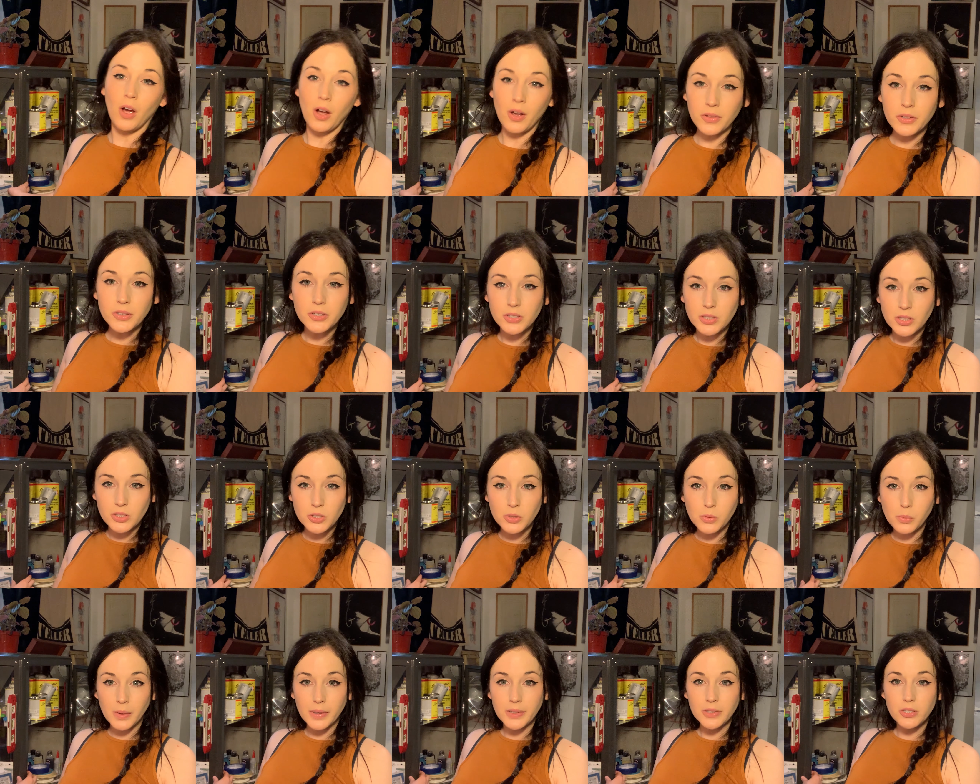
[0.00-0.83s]
other
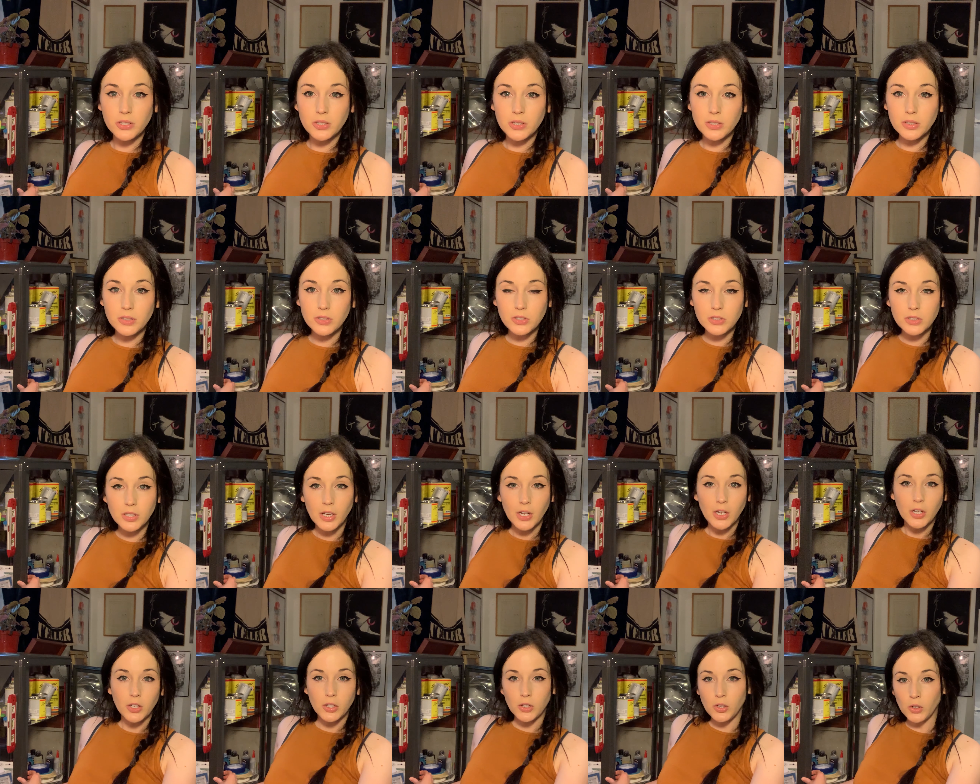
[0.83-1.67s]
situations,
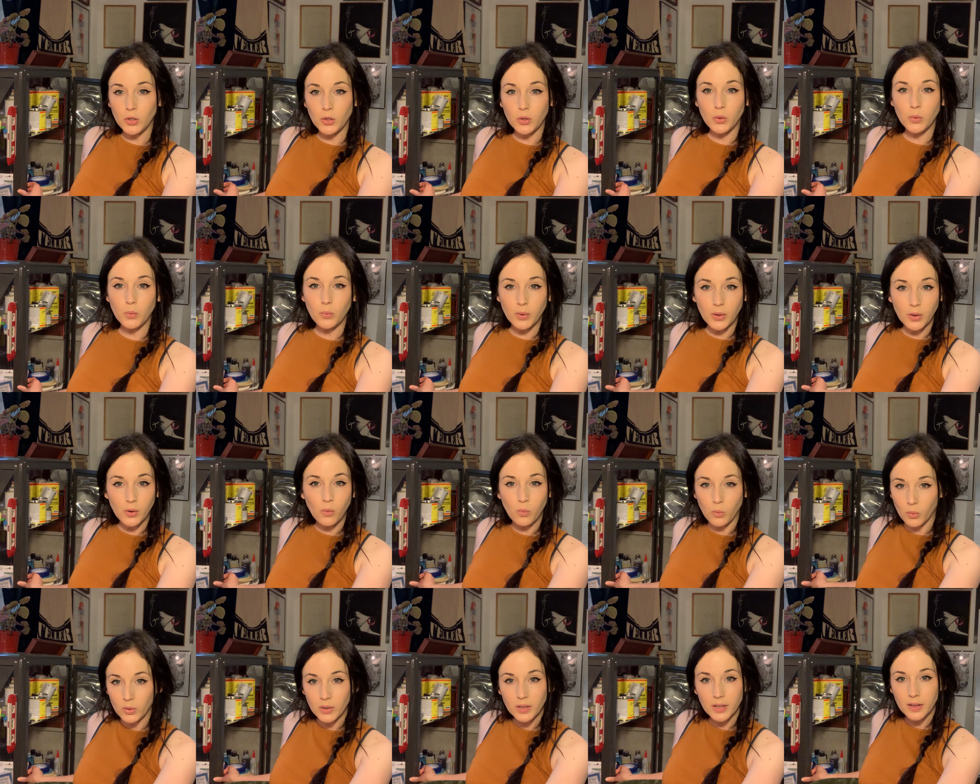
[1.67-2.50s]
you will
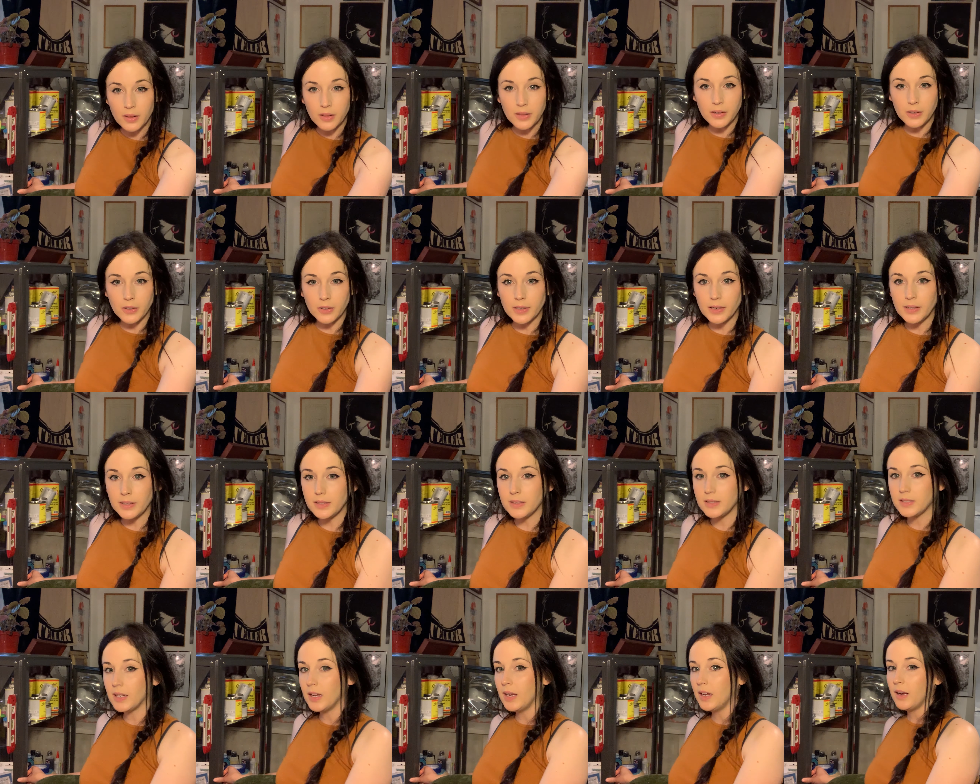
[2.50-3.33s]
want to clear it,
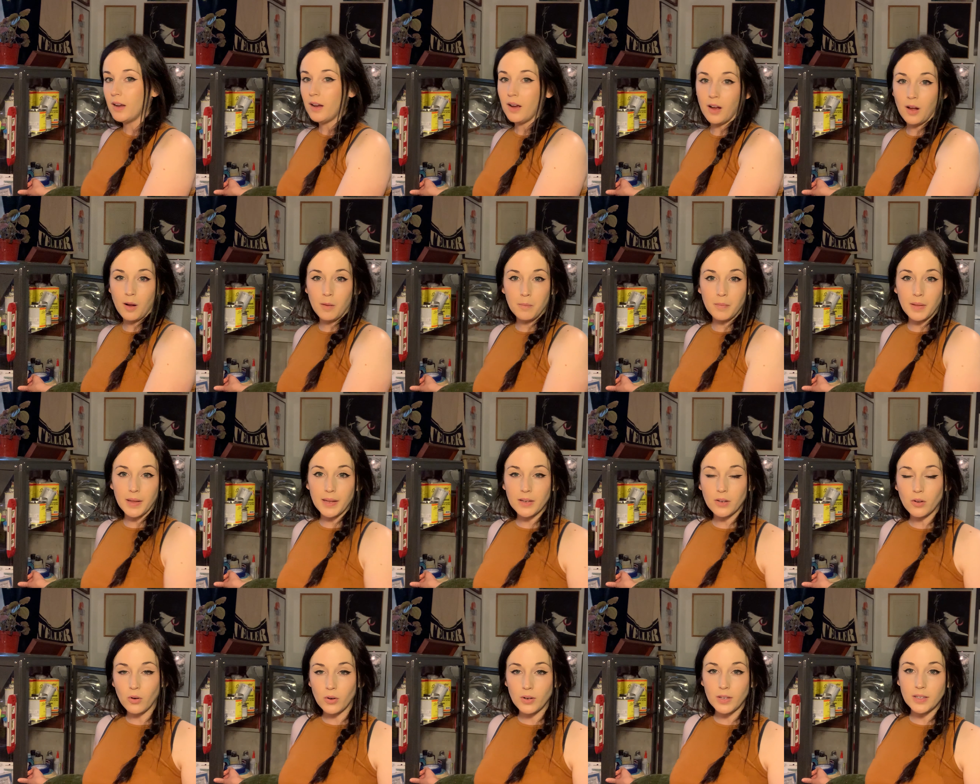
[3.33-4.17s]

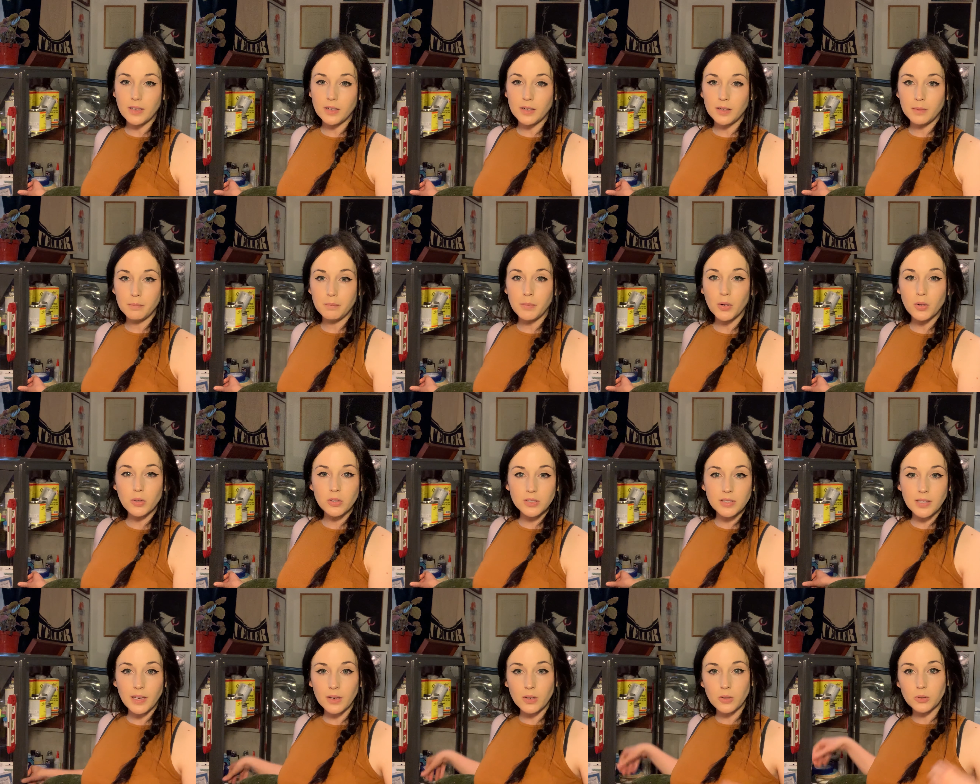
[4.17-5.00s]
like on a
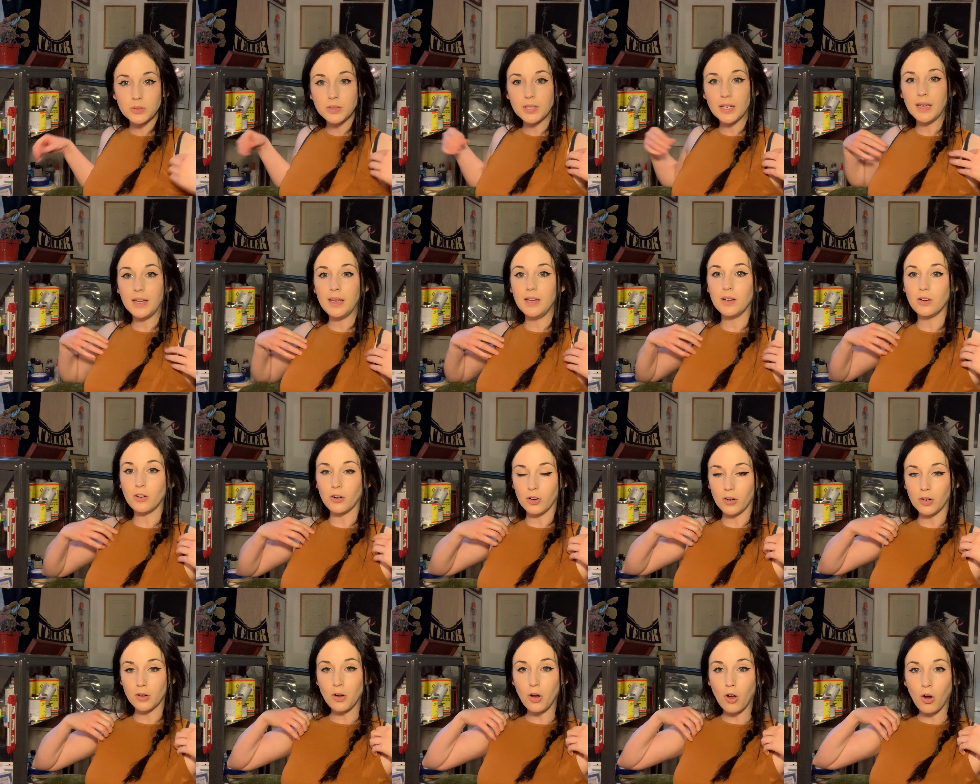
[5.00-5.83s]
motorcycle tank
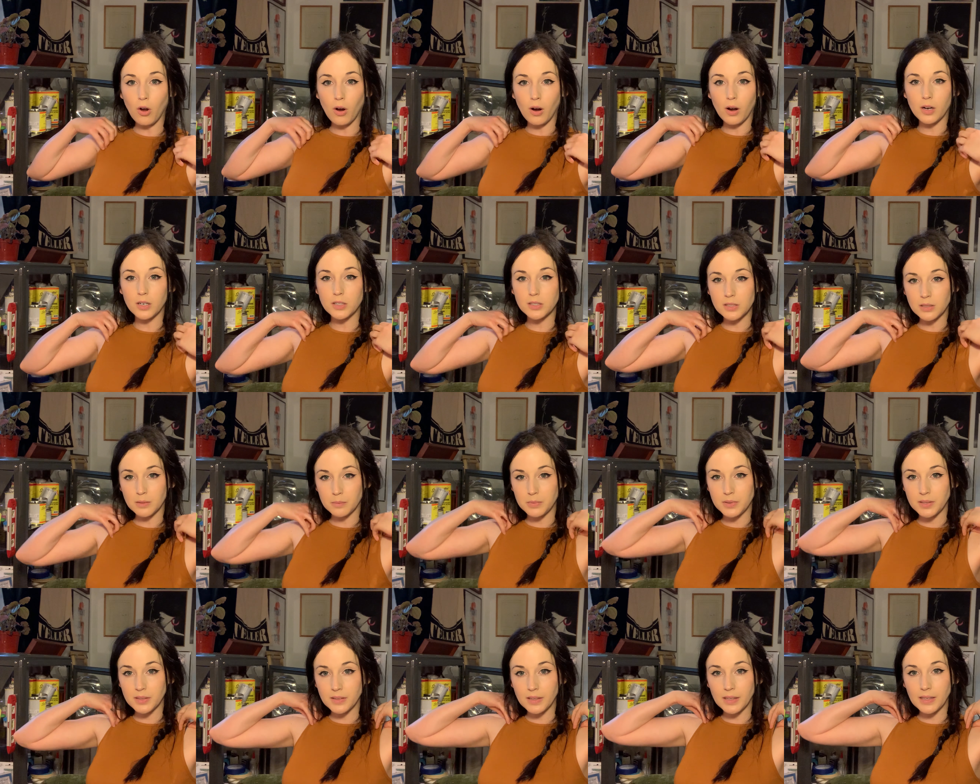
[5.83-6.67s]
or a car or
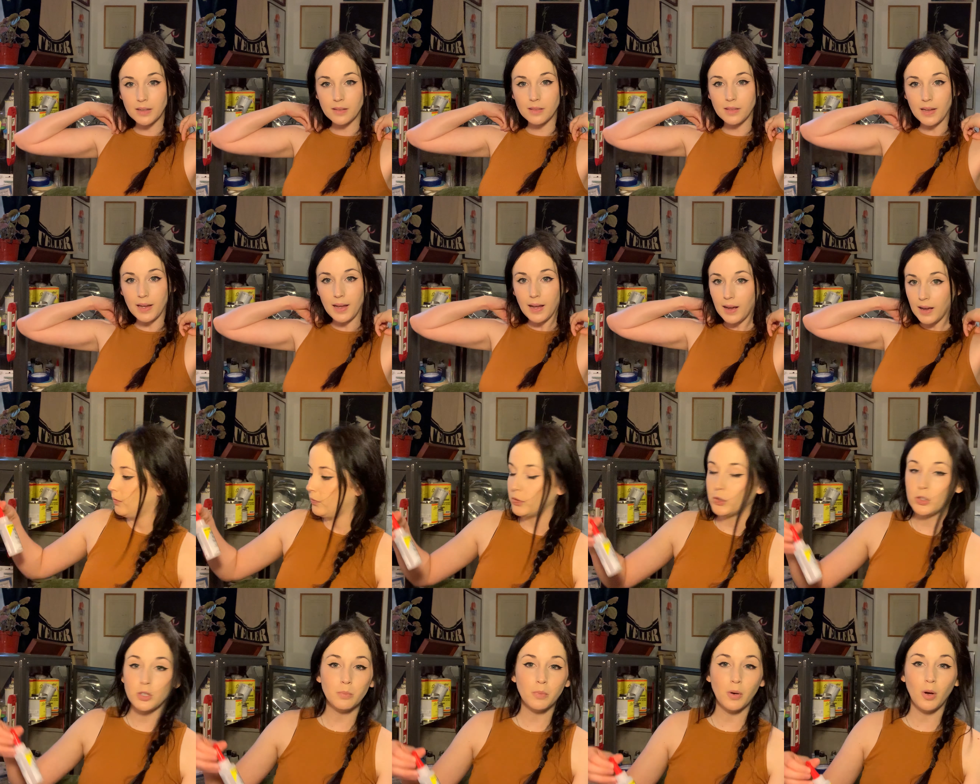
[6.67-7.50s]
something like that.
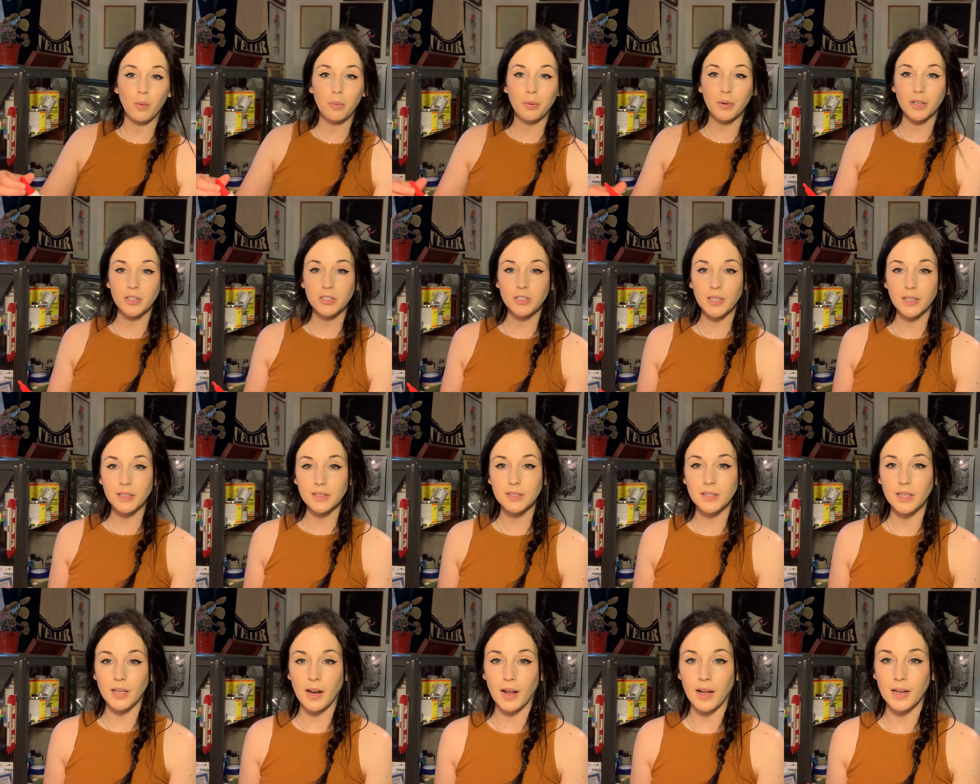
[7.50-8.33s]
For small projects
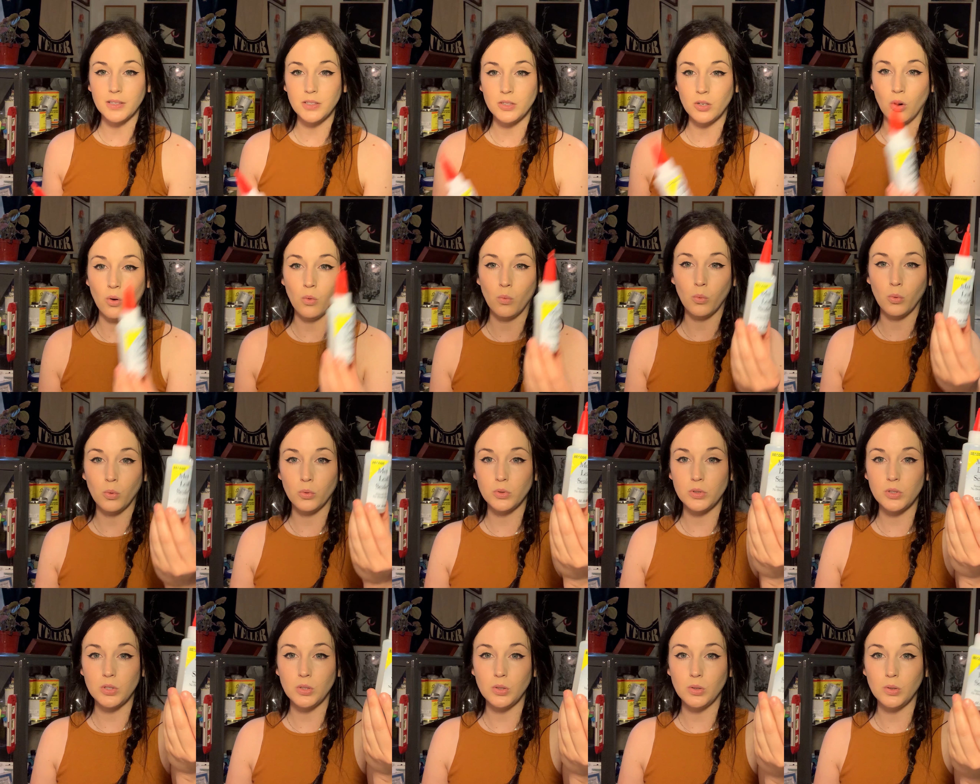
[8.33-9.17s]
that I don't
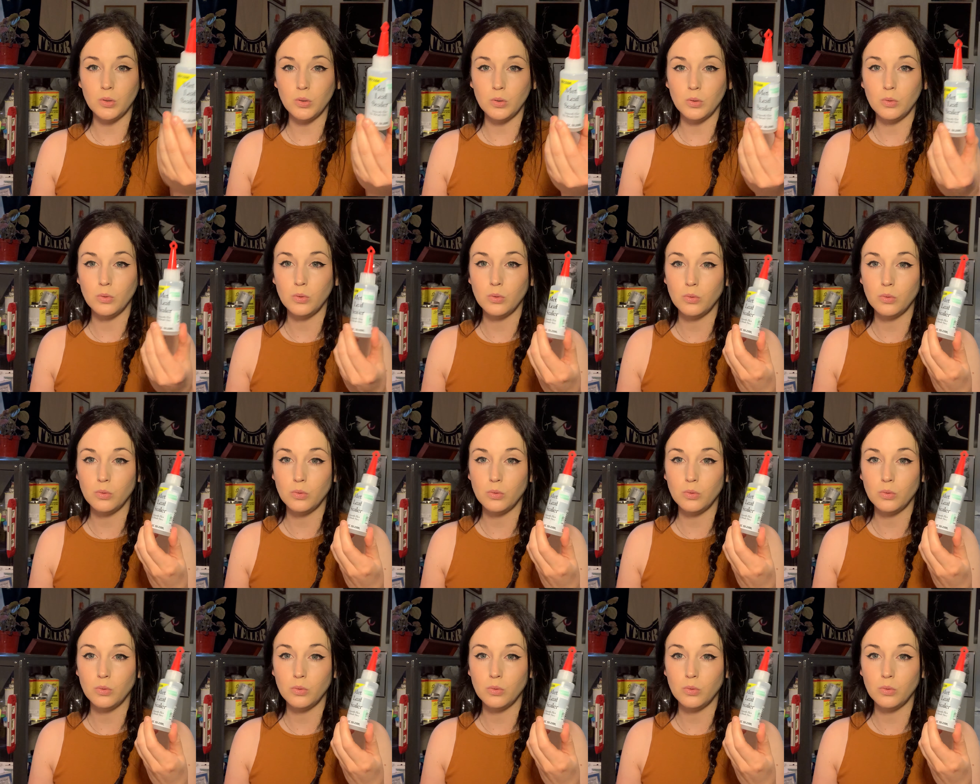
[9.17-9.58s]
want to